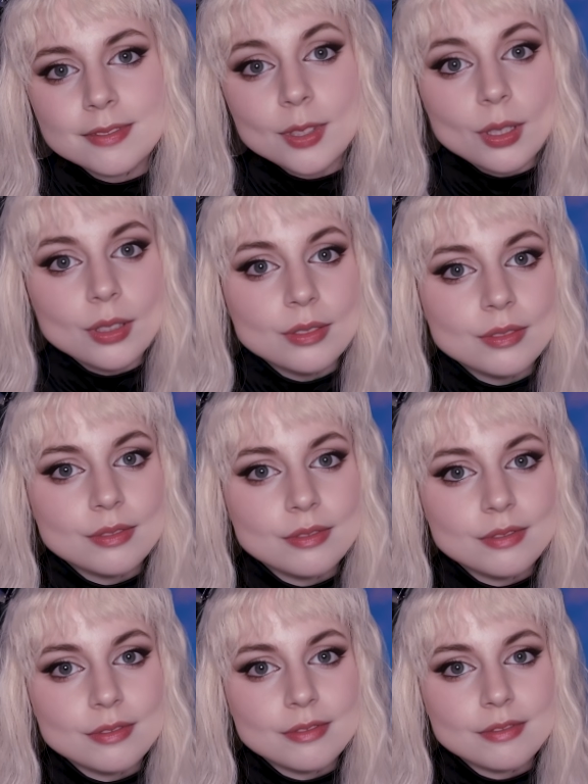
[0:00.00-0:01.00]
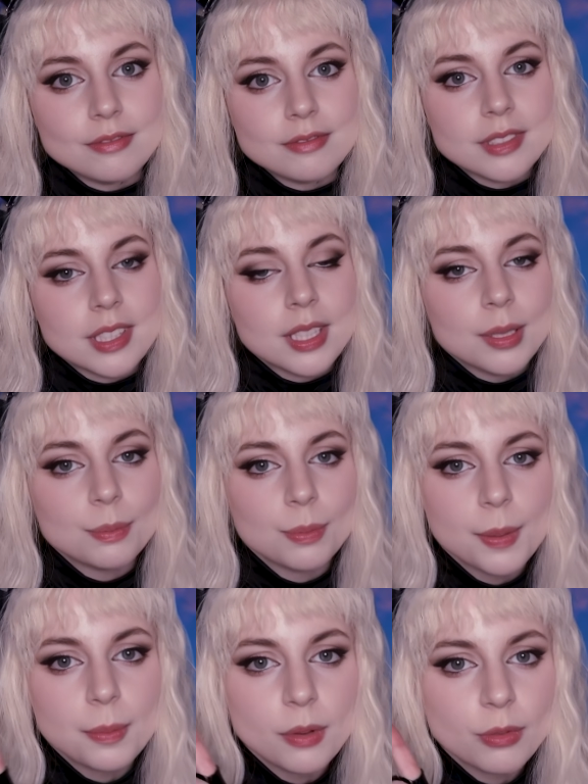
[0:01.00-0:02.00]
Oh,
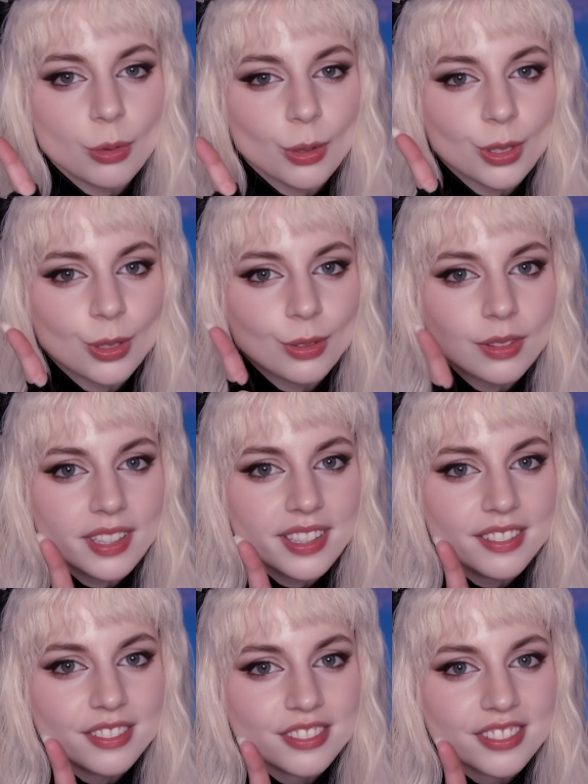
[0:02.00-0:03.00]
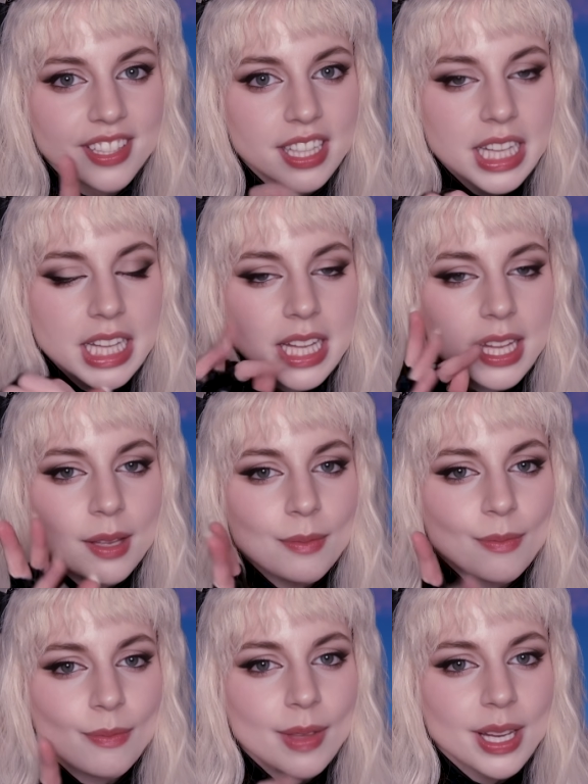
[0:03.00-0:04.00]
but before you leave,
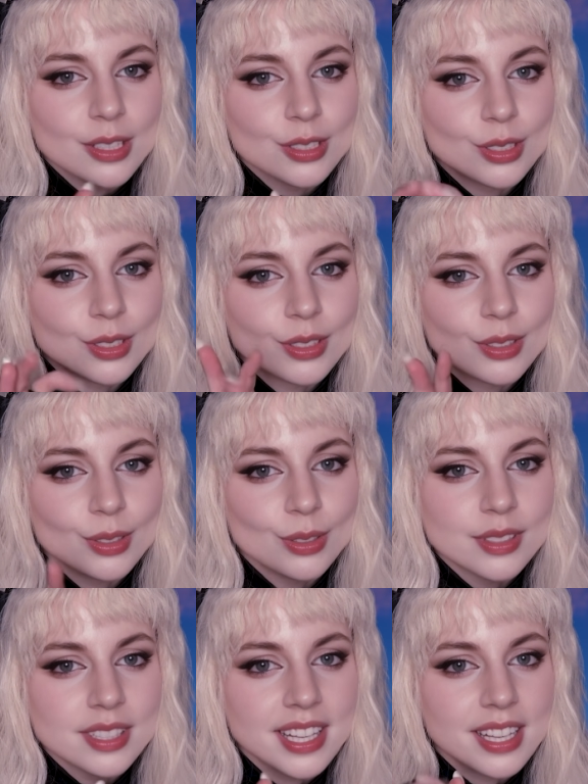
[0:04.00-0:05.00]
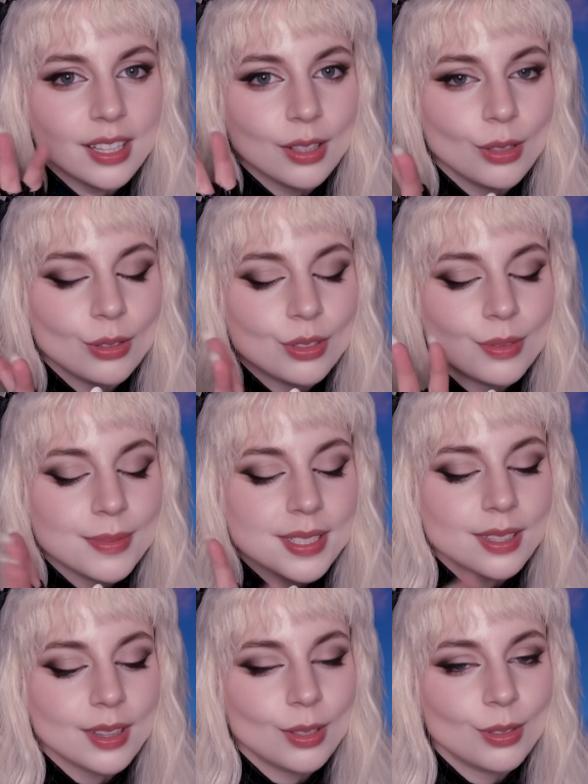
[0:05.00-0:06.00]
make sure to say hello to
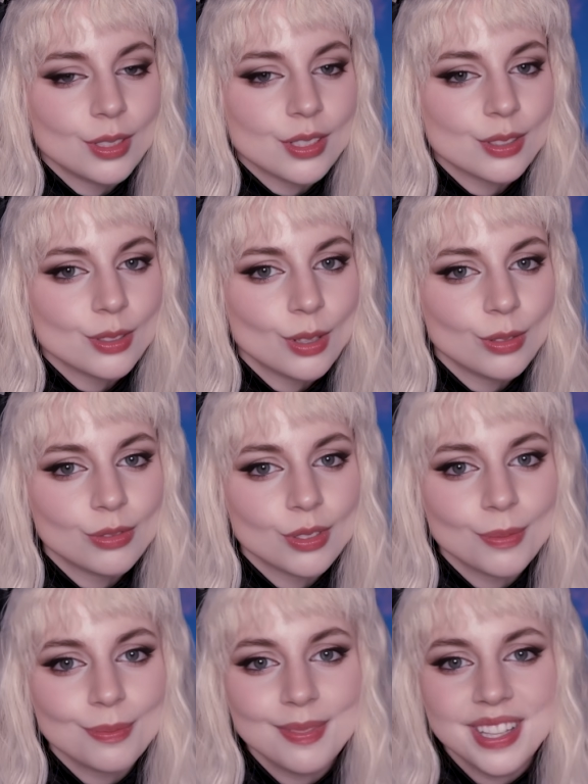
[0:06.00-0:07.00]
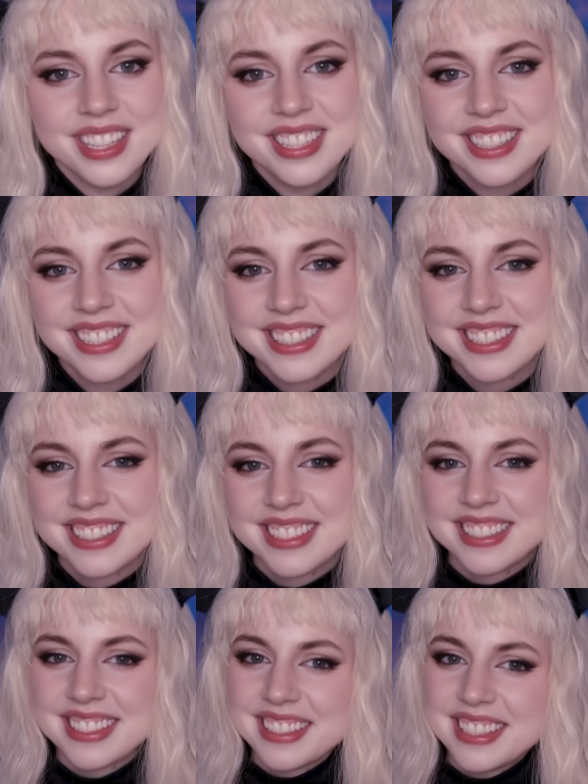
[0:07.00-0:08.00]
Miss Luna Snow from me.
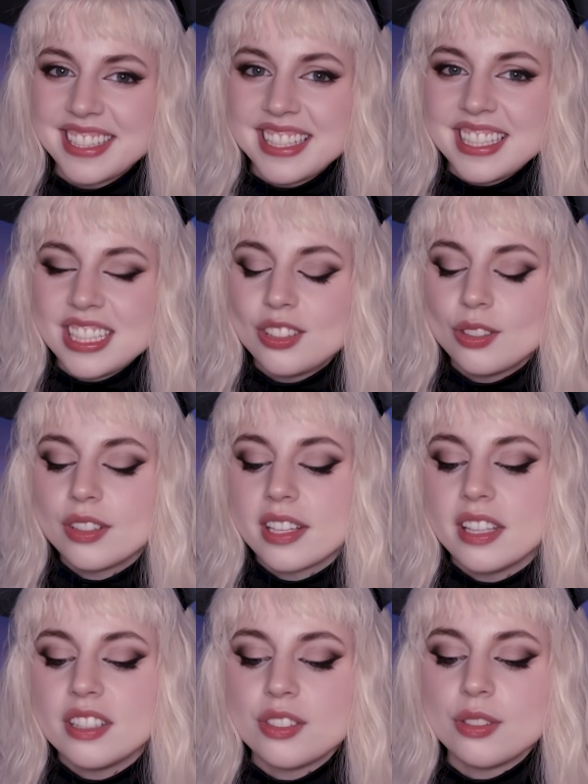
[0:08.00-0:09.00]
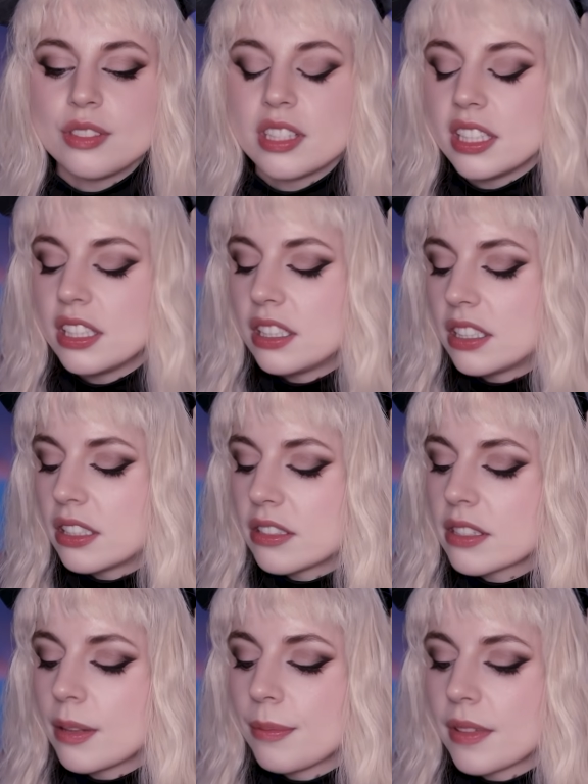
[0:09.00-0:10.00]
You know, in case you see her or
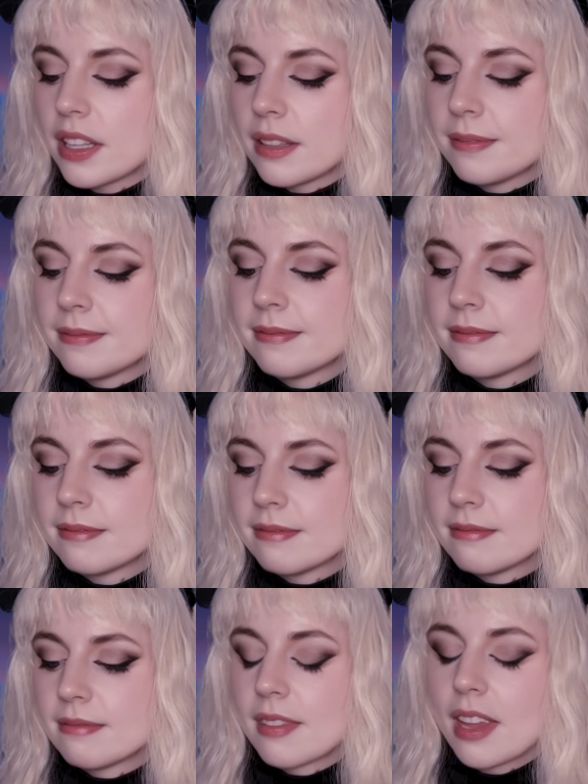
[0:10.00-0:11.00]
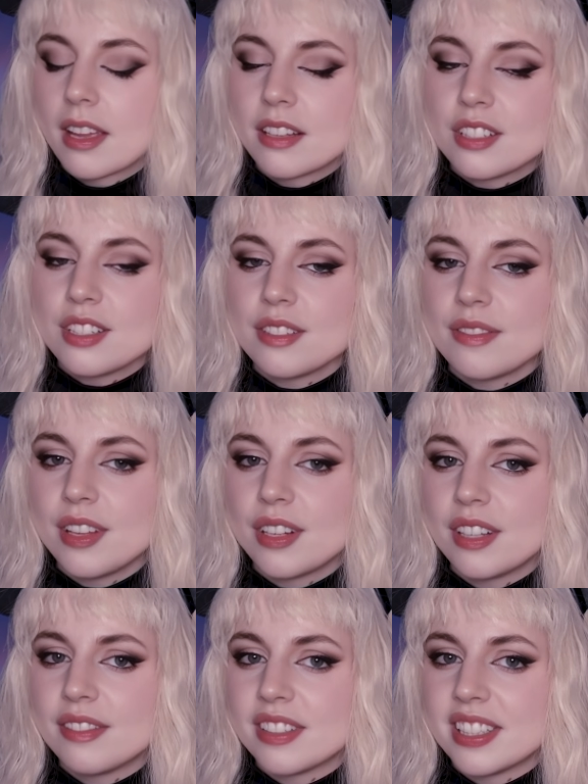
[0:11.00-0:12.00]
something. She's
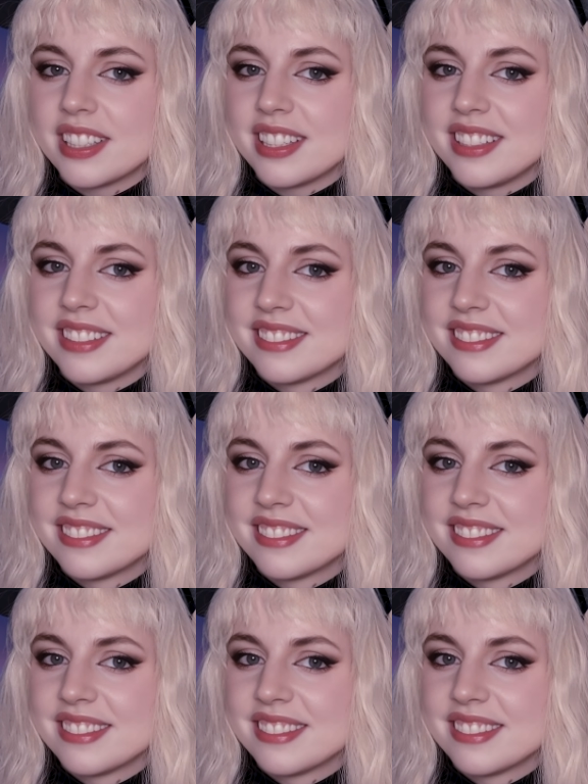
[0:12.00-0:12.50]
very funny.